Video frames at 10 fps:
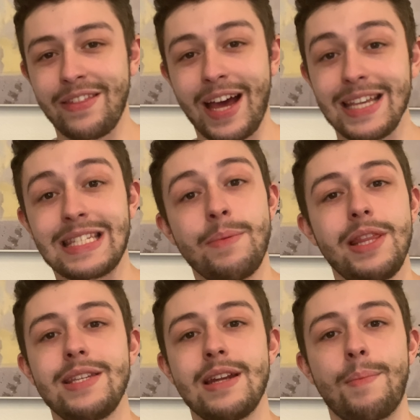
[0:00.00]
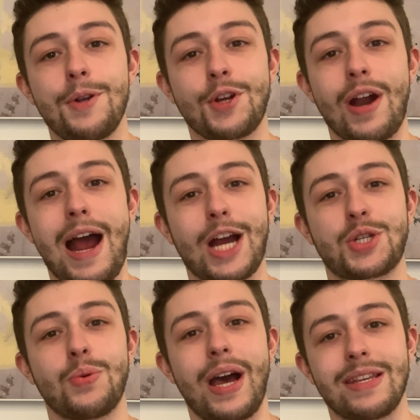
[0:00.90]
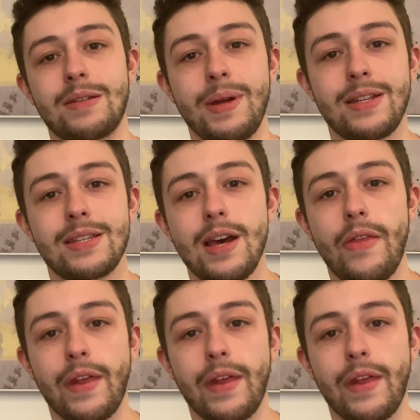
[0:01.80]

that some of these numbers are actual estimates